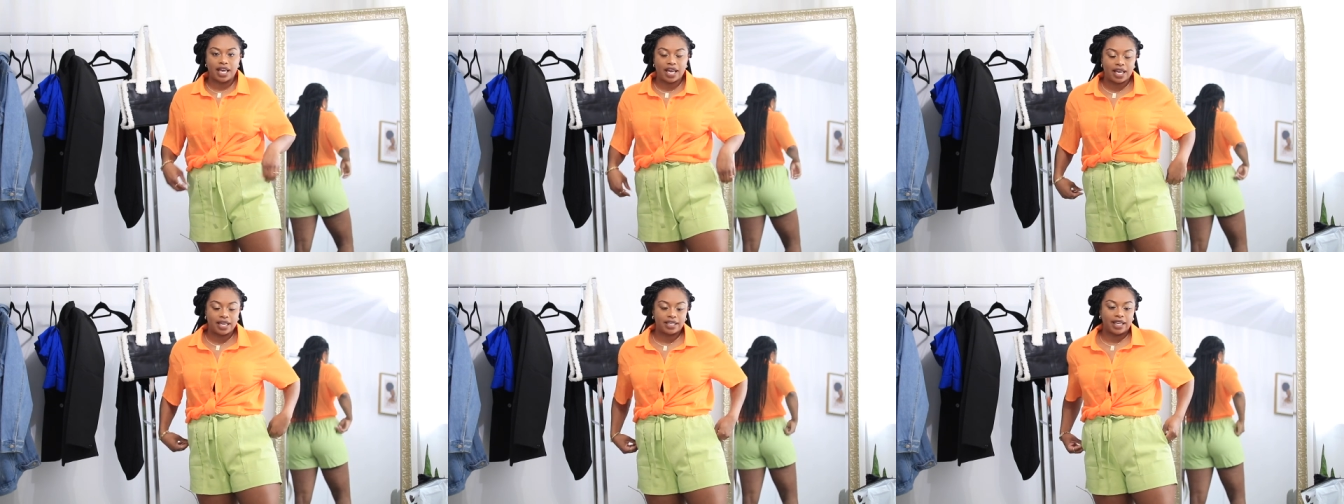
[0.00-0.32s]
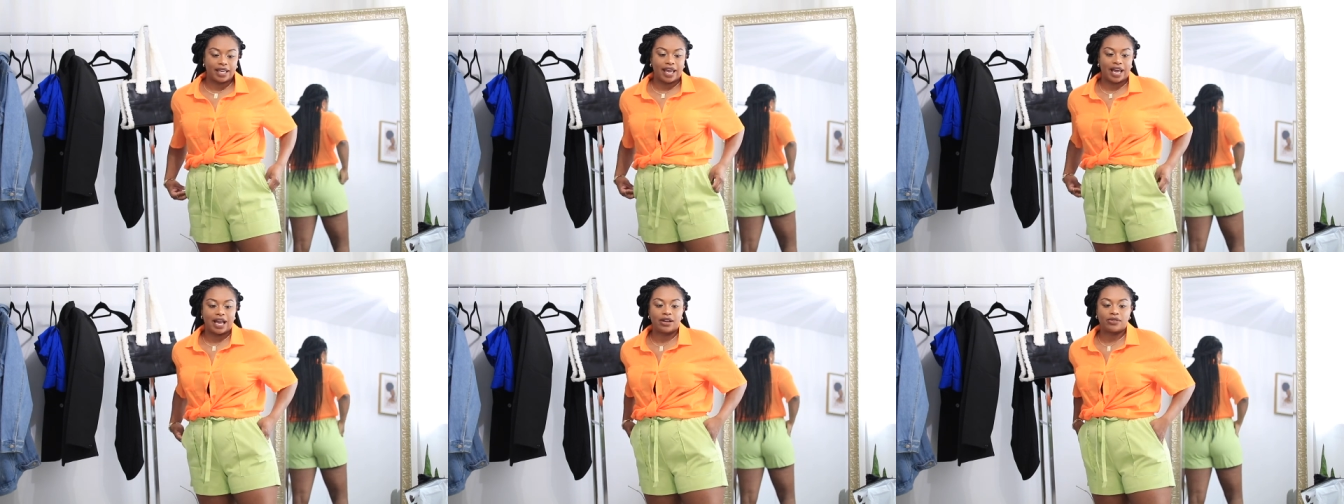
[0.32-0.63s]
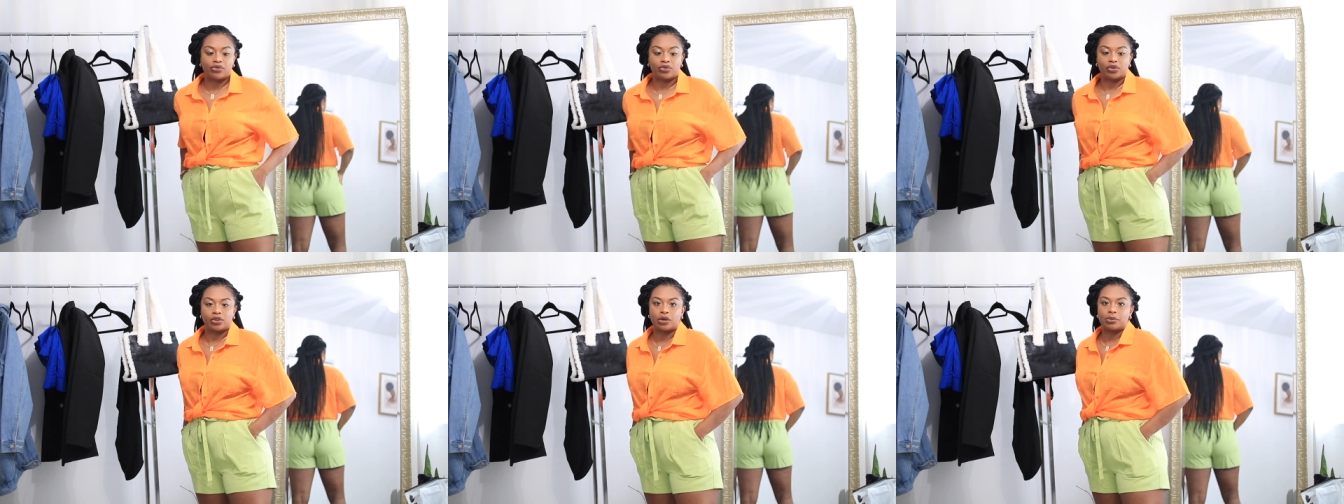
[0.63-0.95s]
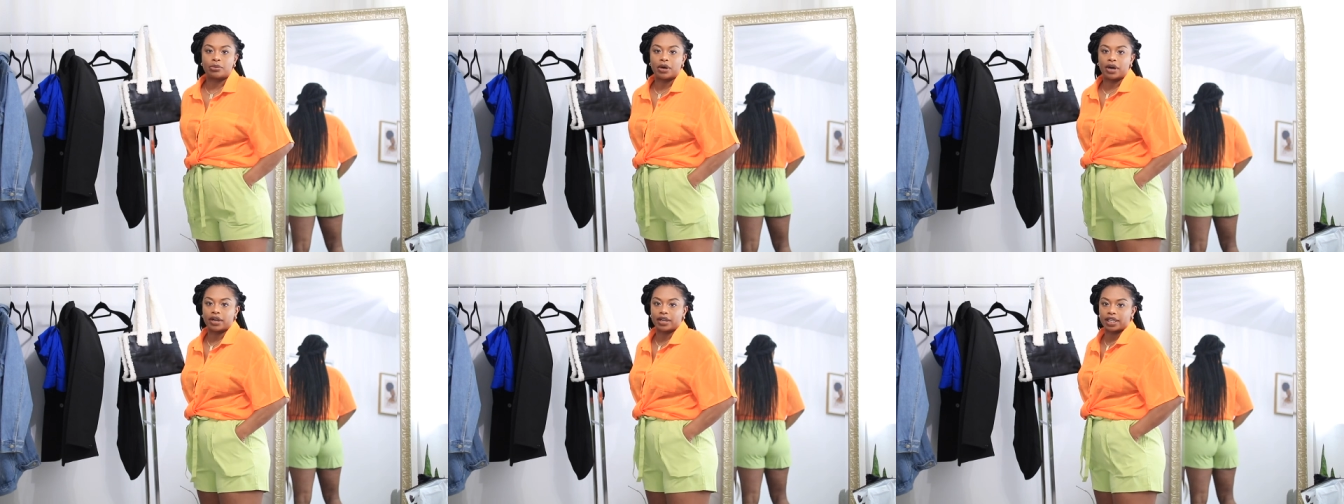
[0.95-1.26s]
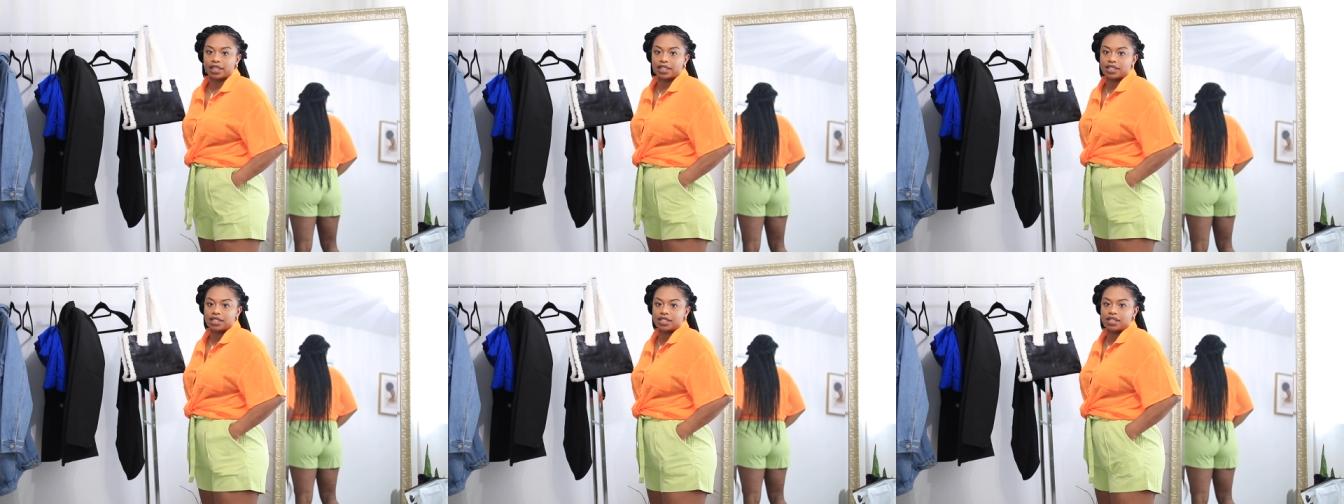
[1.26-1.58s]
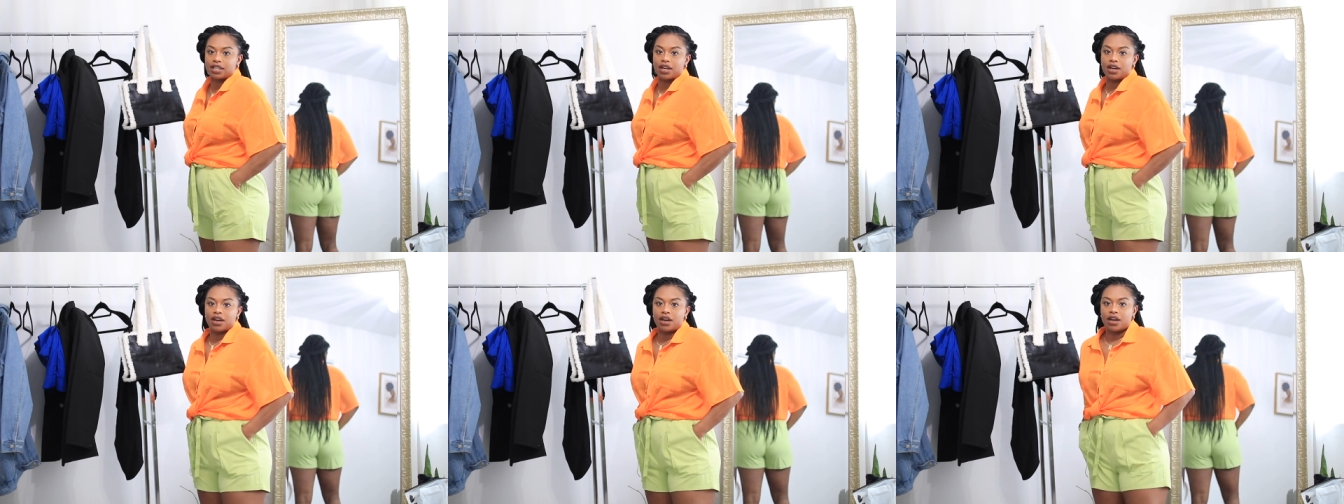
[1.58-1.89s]
and they have real
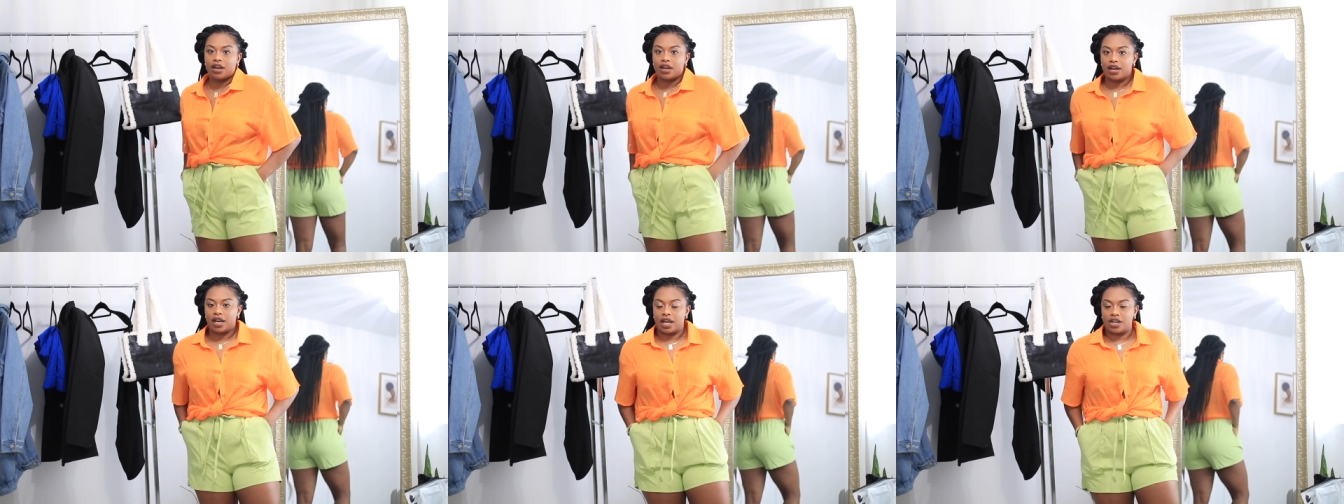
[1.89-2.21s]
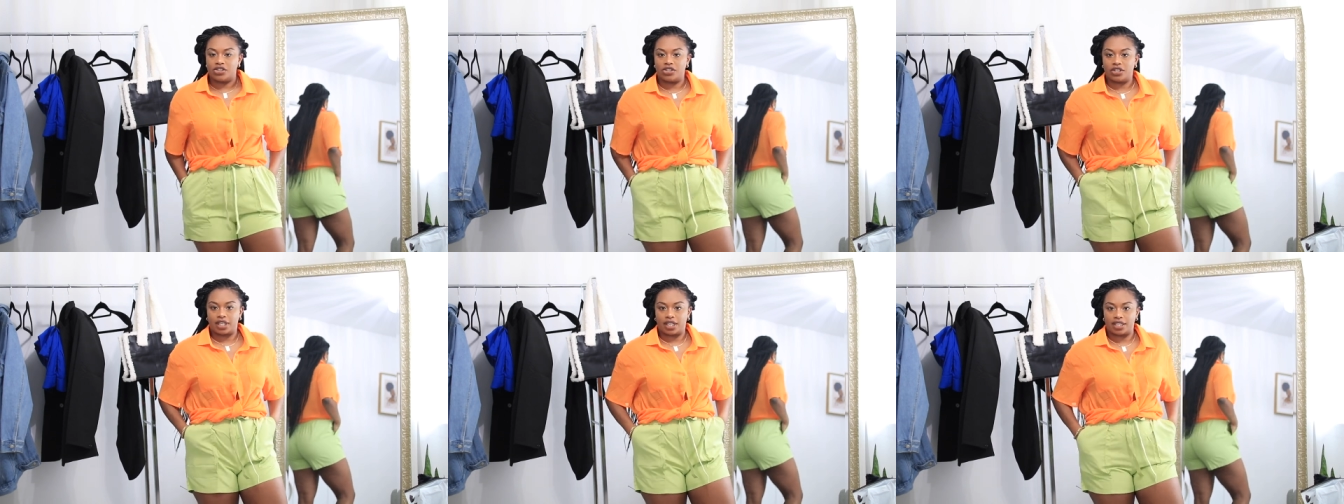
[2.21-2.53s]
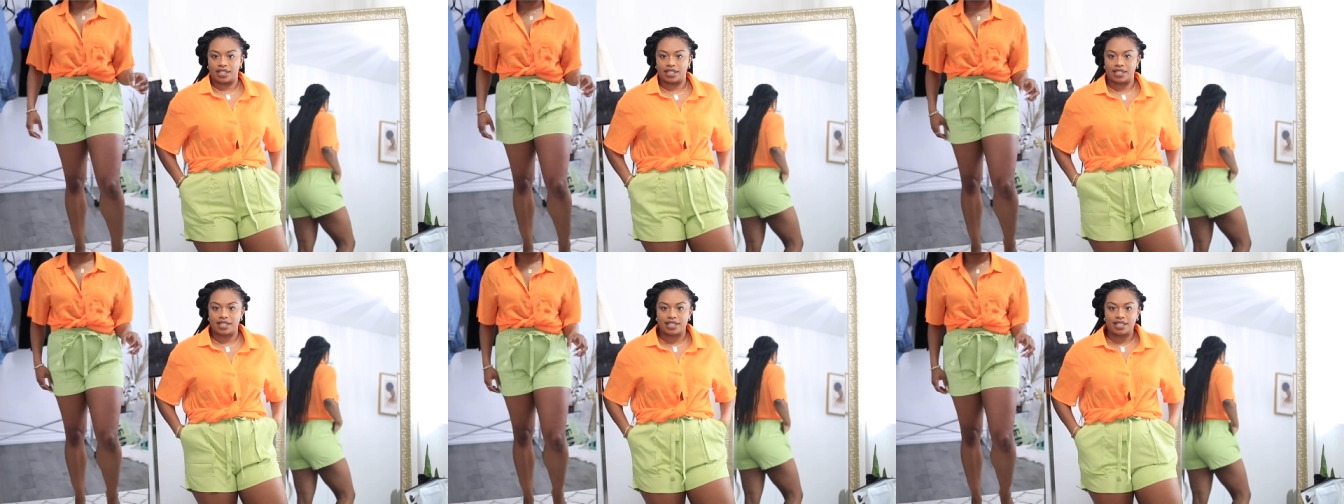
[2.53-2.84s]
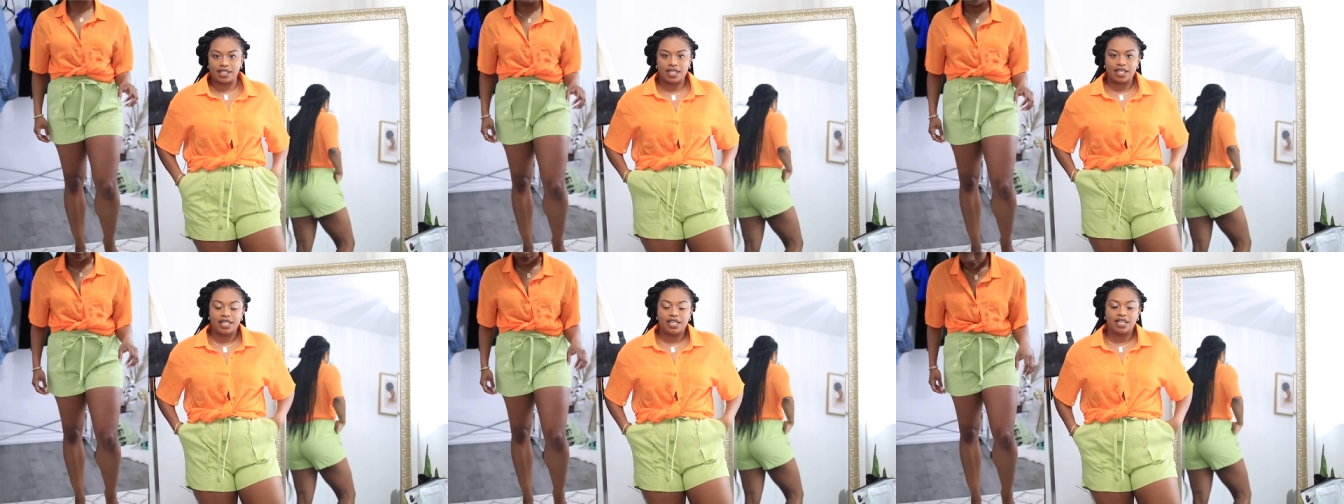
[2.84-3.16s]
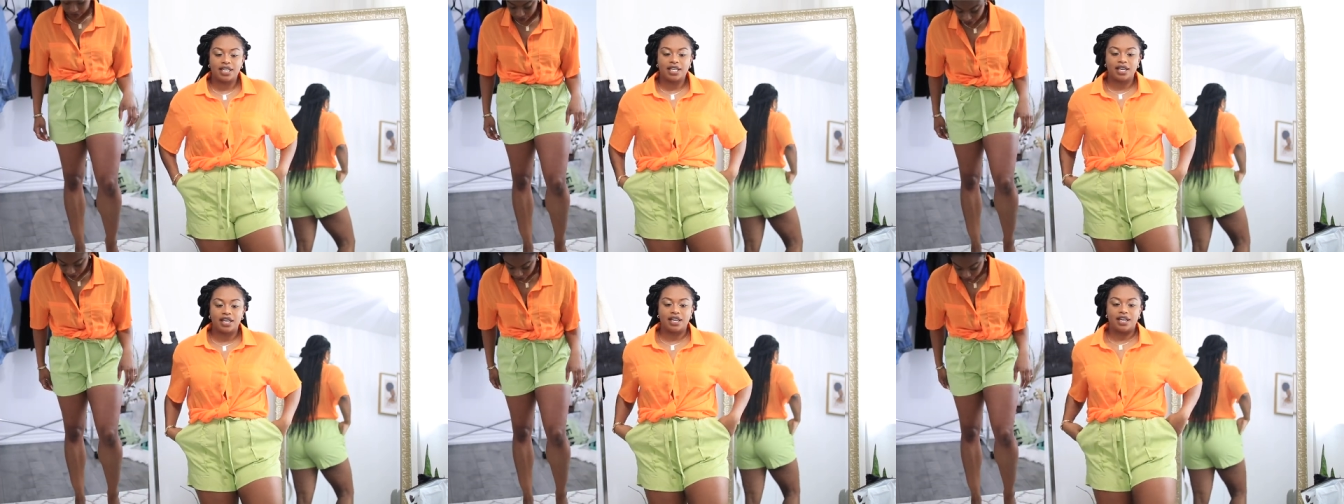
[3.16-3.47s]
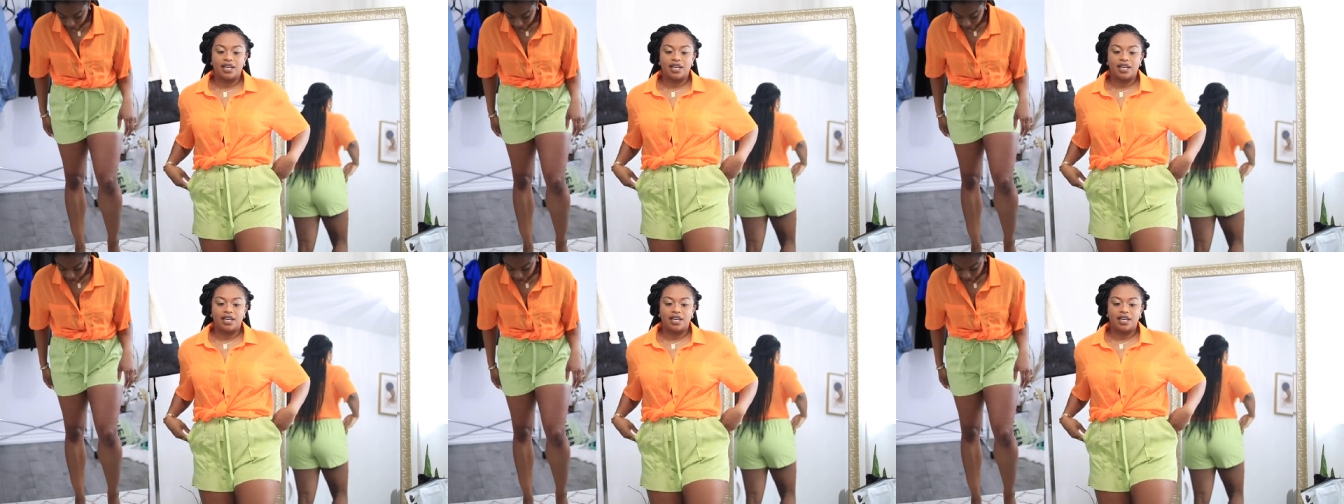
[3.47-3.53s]
pockets as you can see.